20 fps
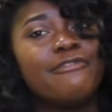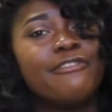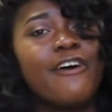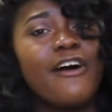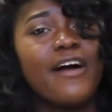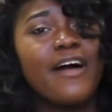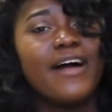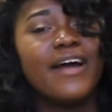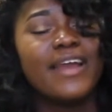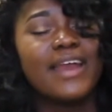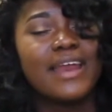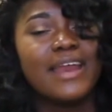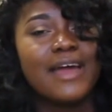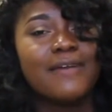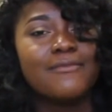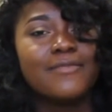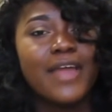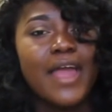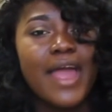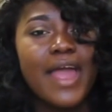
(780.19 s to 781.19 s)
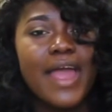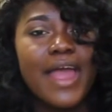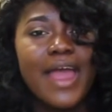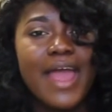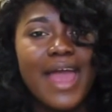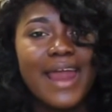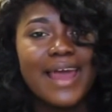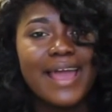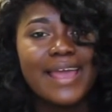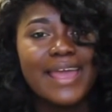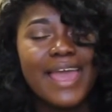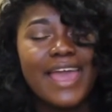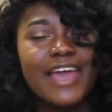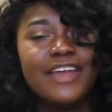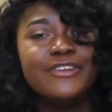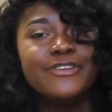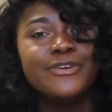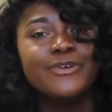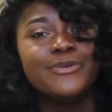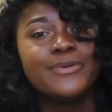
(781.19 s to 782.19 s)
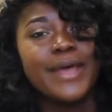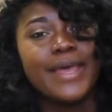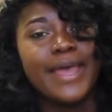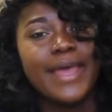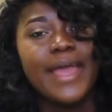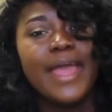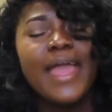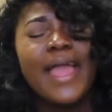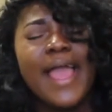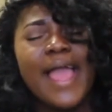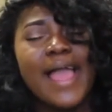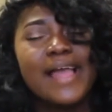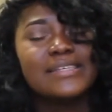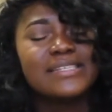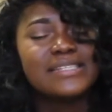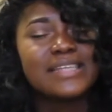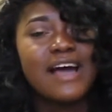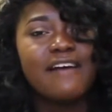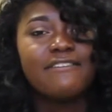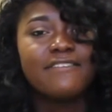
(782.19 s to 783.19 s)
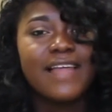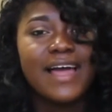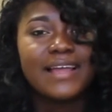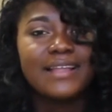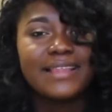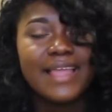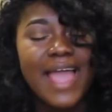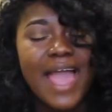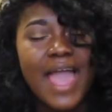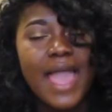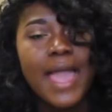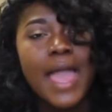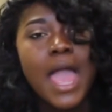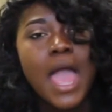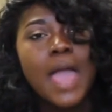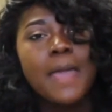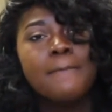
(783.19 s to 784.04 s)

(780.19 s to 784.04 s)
fun and I'm here and I can't do it and stuff like that.